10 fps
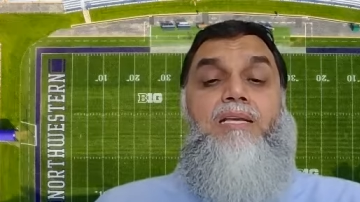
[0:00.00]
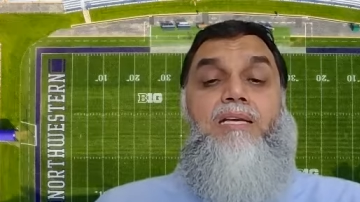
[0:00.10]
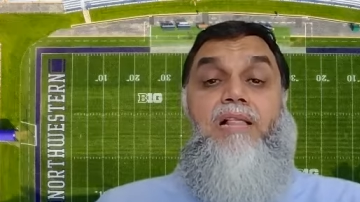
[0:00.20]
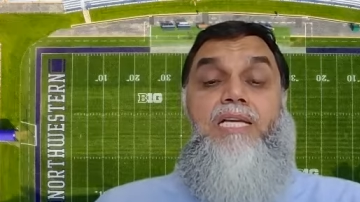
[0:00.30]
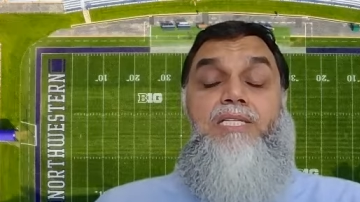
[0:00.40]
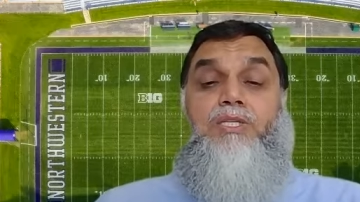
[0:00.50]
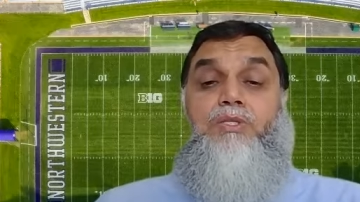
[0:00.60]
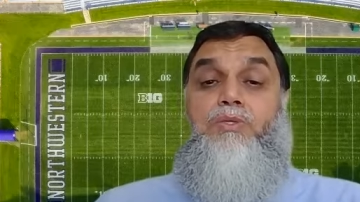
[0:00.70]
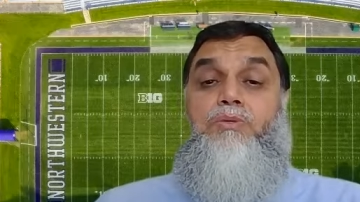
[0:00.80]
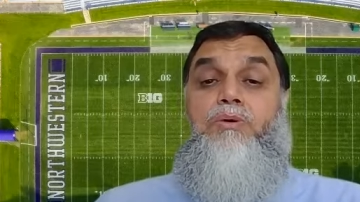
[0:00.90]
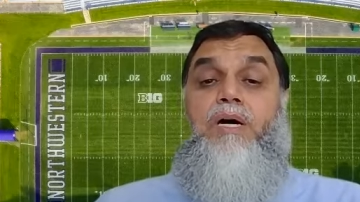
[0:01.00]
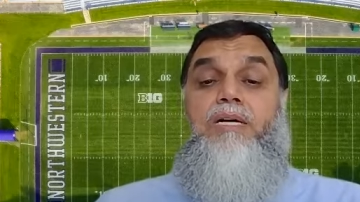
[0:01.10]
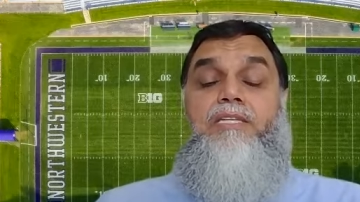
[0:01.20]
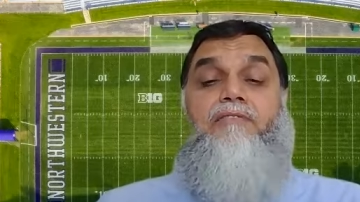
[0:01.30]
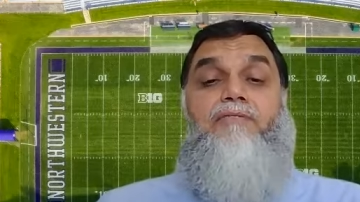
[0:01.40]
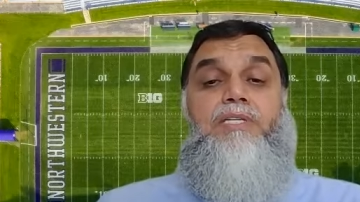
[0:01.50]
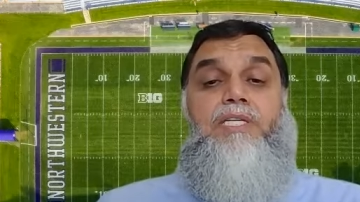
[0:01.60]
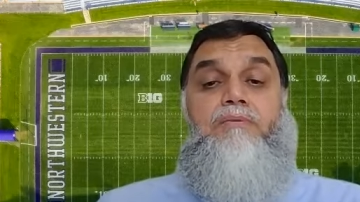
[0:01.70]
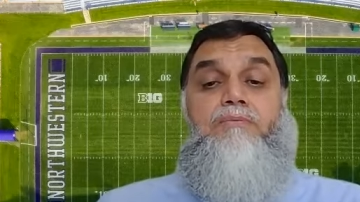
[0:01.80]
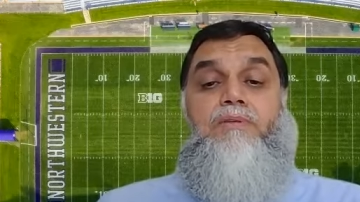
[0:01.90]
class into different
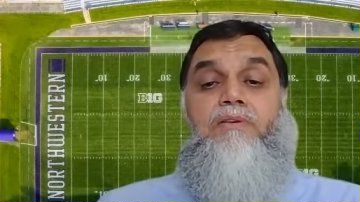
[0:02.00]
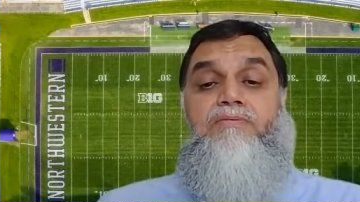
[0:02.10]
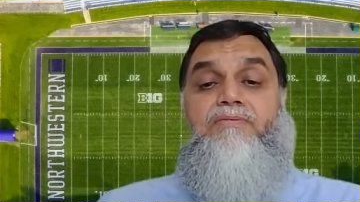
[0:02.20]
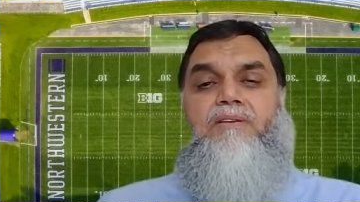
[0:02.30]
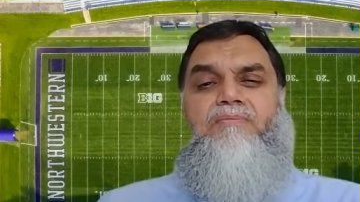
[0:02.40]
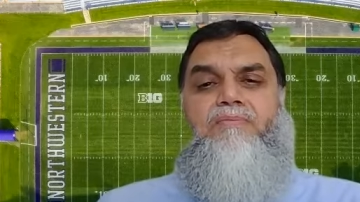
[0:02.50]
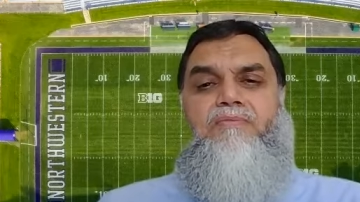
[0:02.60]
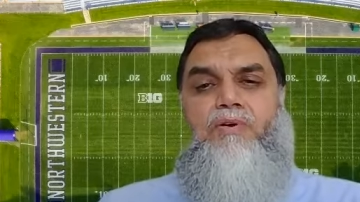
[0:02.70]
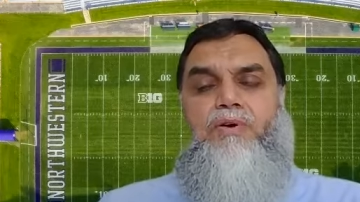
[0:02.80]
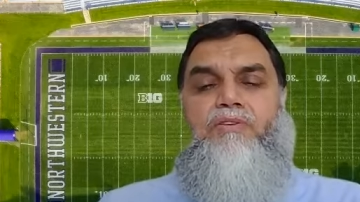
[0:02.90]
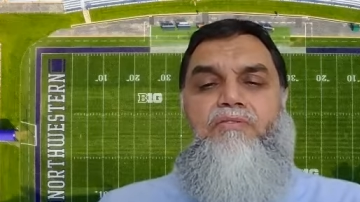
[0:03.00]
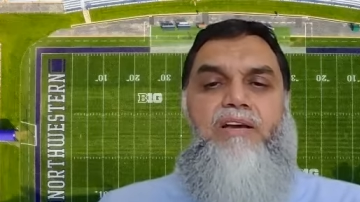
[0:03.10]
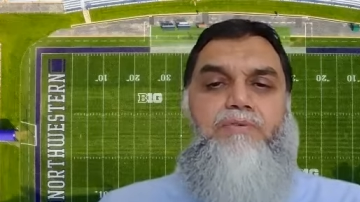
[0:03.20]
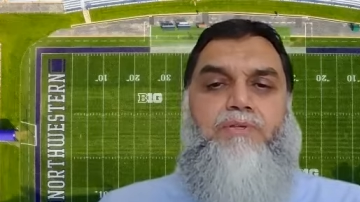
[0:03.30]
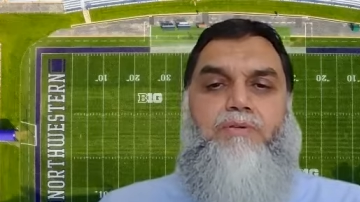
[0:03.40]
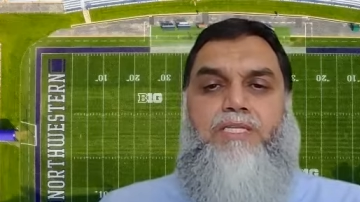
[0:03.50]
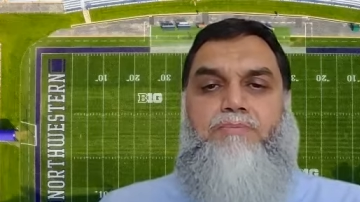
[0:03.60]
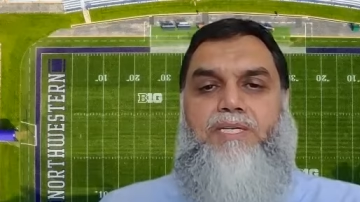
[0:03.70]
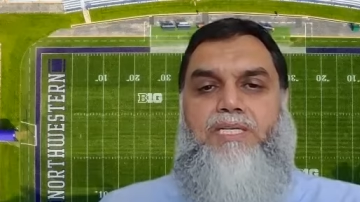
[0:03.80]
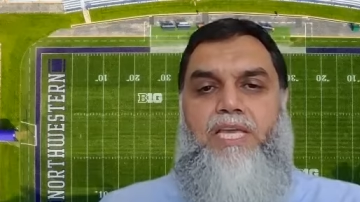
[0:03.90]
teams of 4 to 5 students
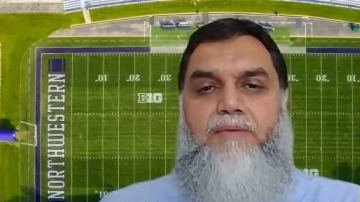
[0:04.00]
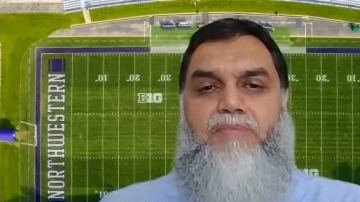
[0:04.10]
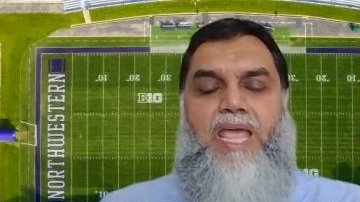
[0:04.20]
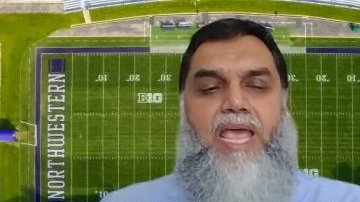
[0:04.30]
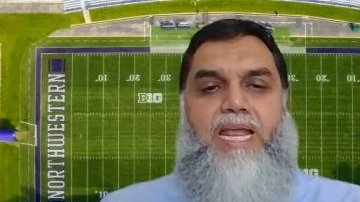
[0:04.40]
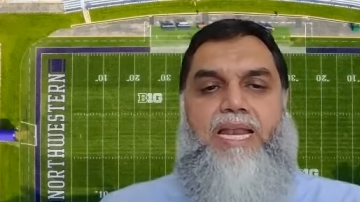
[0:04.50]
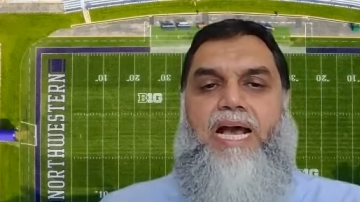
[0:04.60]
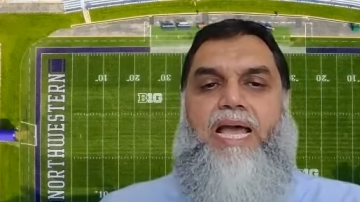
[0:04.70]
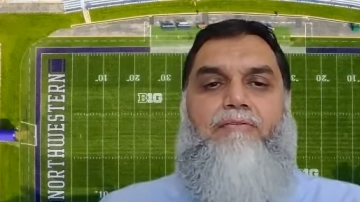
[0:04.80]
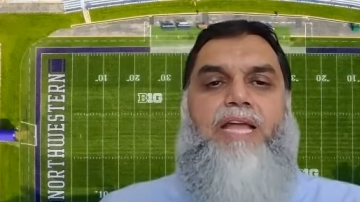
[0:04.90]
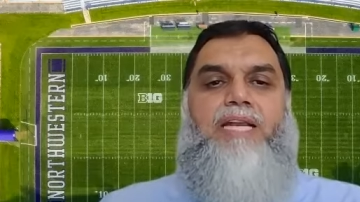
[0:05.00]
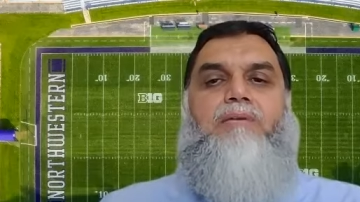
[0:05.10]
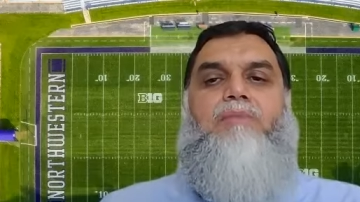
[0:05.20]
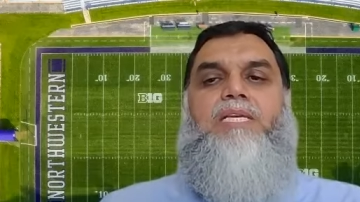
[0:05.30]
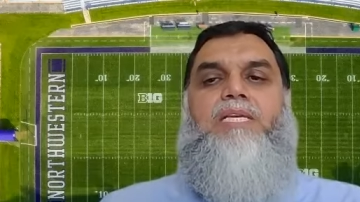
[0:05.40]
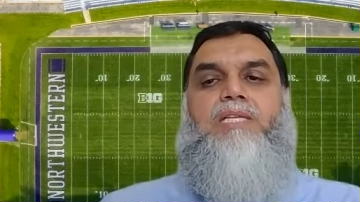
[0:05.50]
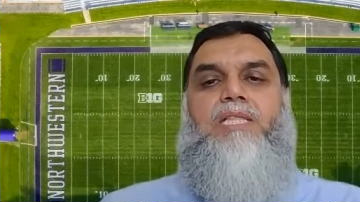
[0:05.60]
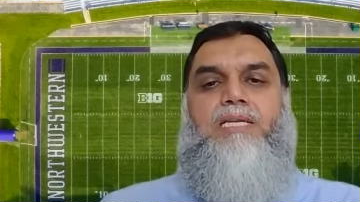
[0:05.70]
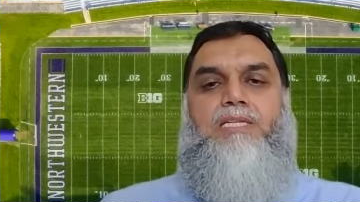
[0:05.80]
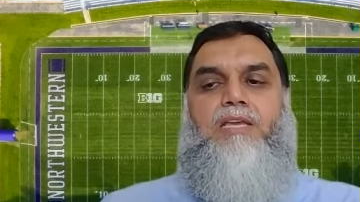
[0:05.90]
per team, and I randomly
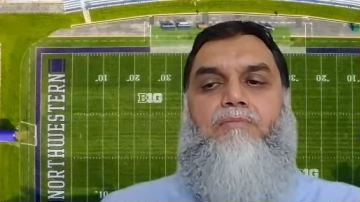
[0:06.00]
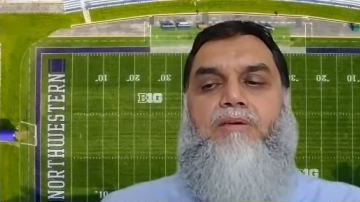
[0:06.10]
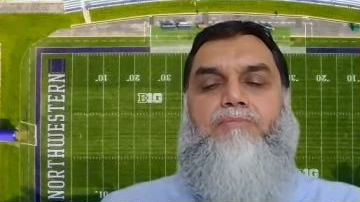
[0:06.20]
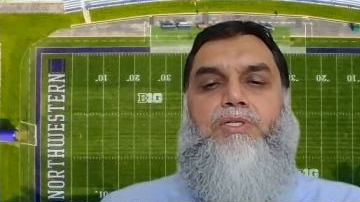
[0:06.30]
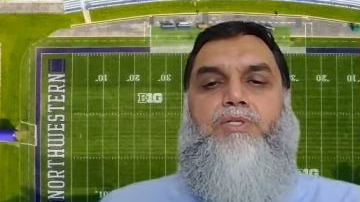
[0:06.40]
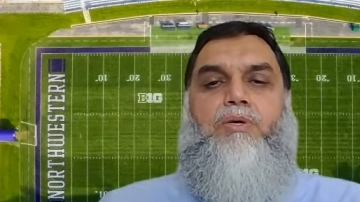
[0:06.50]
select the team members.